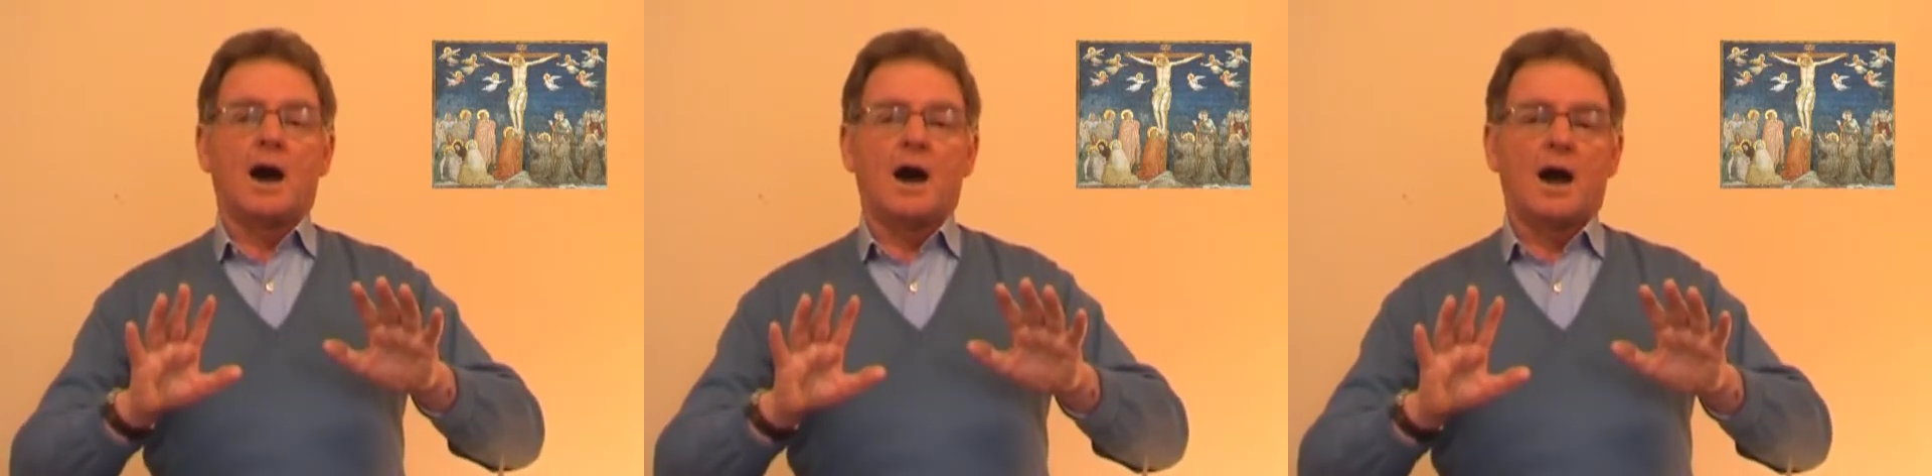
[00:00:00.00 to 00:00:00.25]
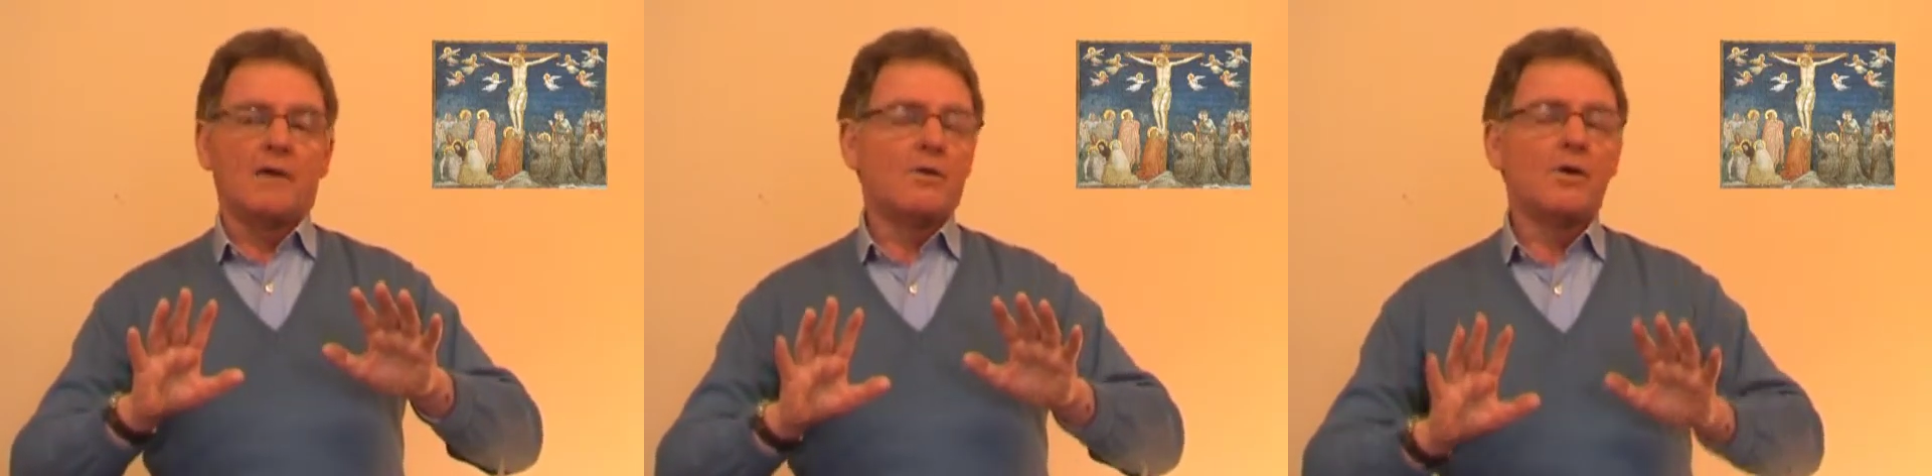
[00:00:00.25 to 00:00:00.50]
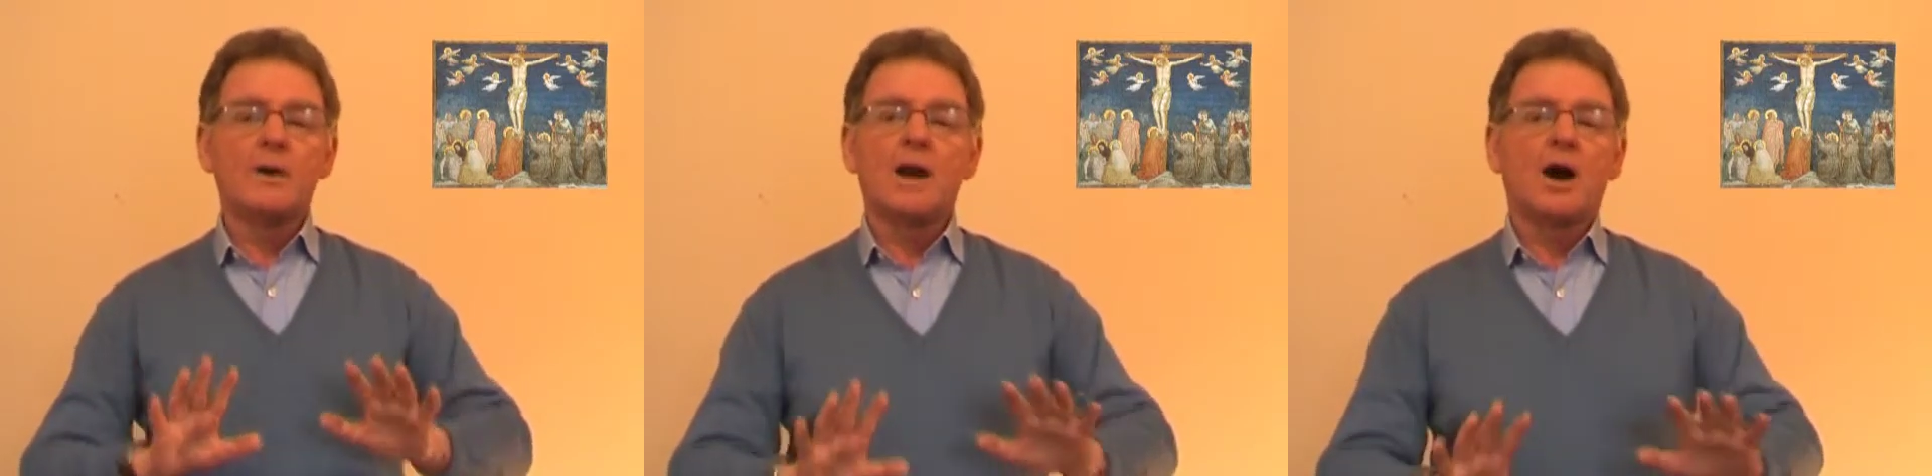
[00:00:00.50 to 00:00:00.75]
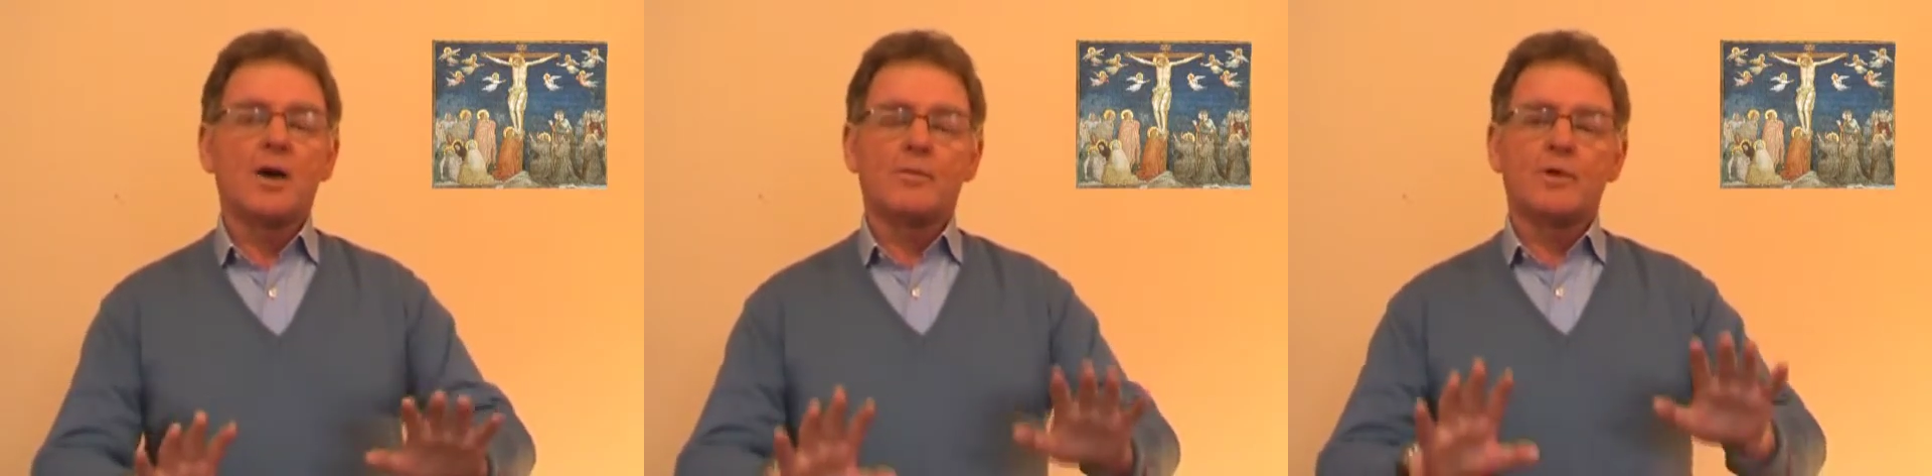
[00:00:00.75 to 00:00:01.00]
have all been
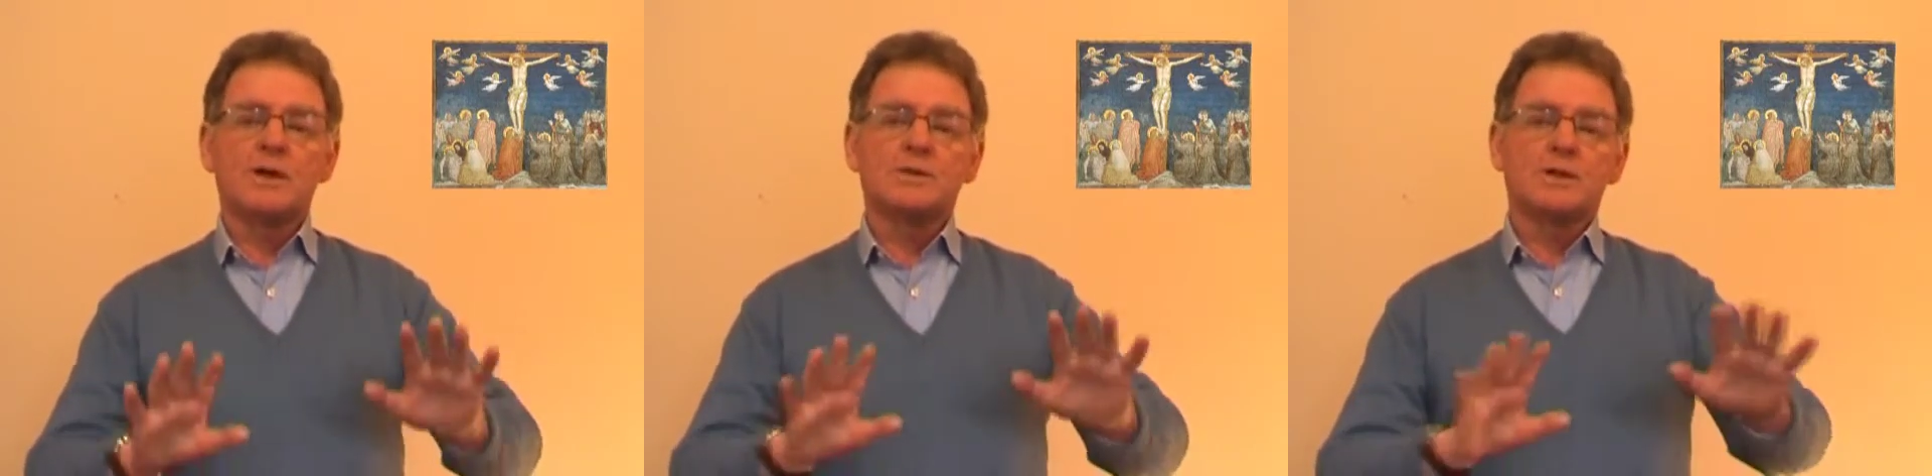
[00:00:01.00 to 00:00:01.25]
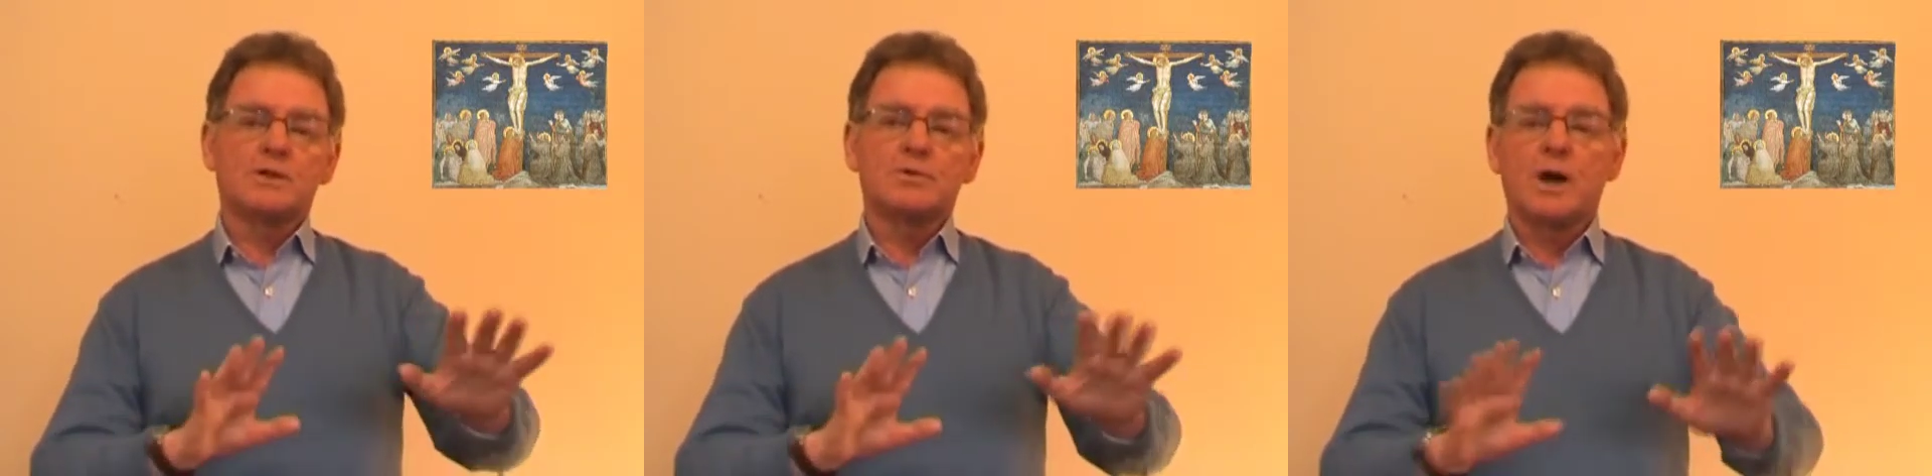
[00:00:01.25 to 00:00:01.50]
high priests as